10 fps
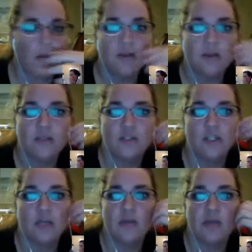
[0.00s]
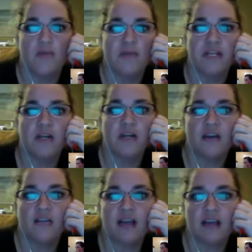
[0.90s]
So then we come over here to
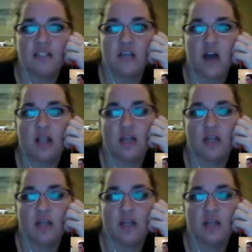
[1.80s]
that last column,